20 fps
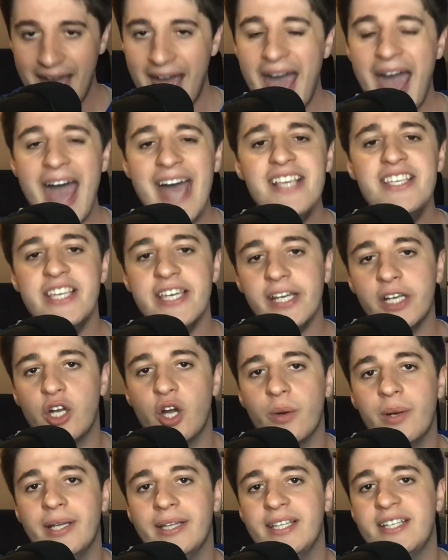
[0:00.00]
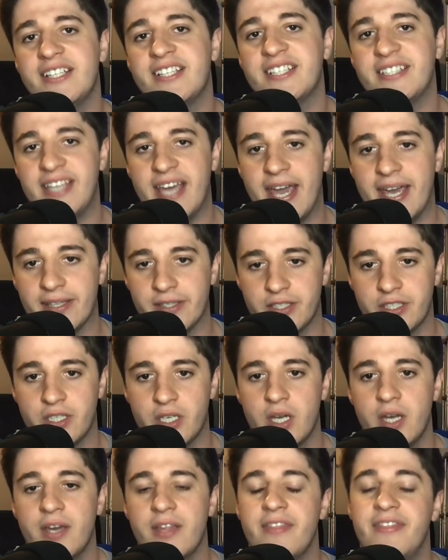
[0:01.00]
As it currently stands,
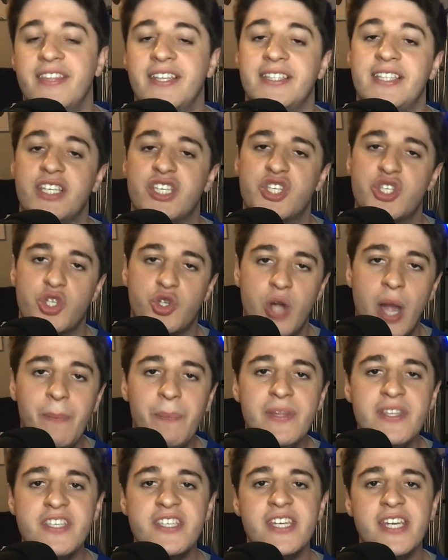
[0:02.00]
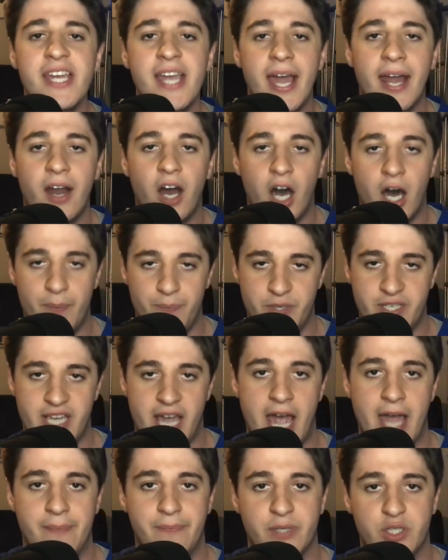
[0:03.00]
the discrepancy and
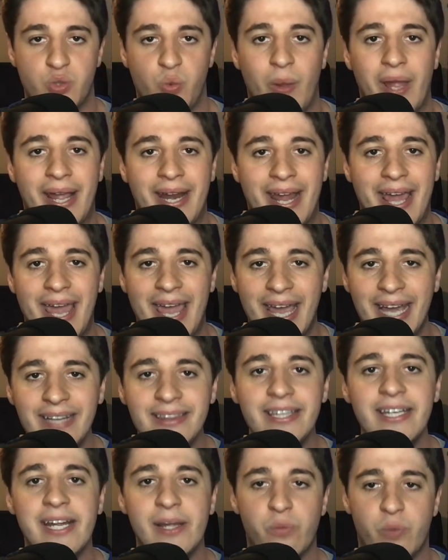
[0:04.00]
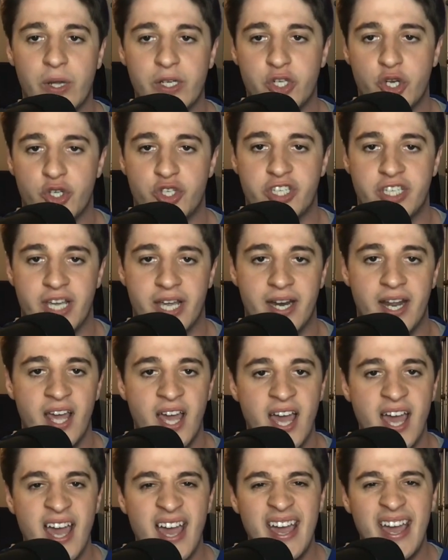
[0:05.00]
upside between Anthony Richardson
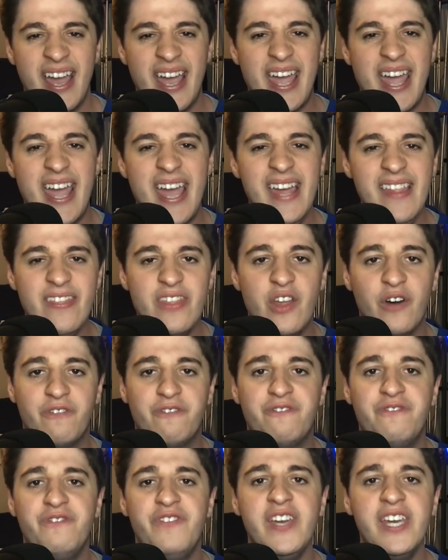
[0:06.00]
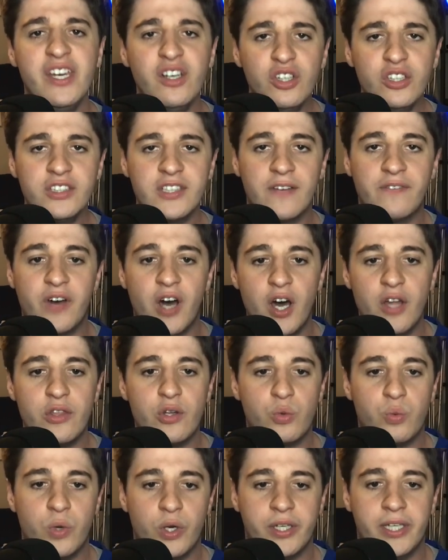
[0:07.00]
and the field of
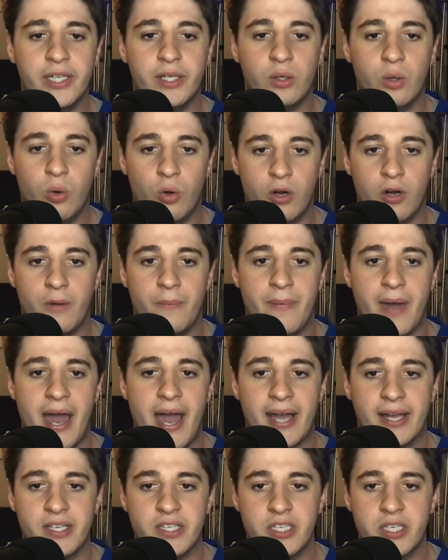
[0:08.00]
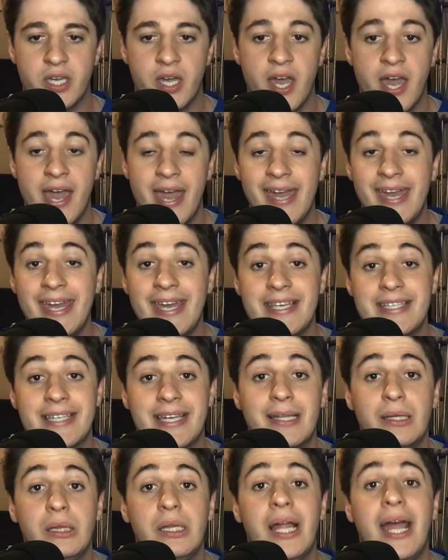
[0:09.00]
other rookie quarterbacks is
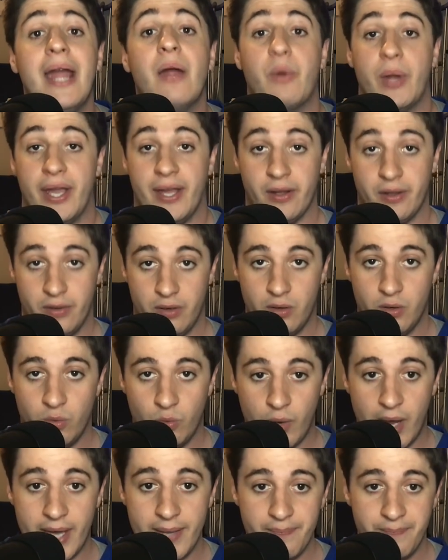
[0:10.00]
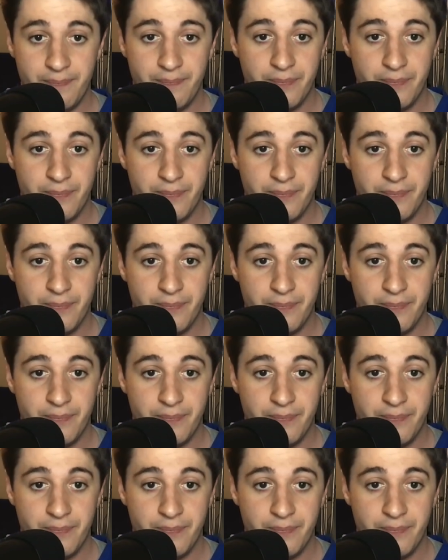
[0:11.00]
glaring, right?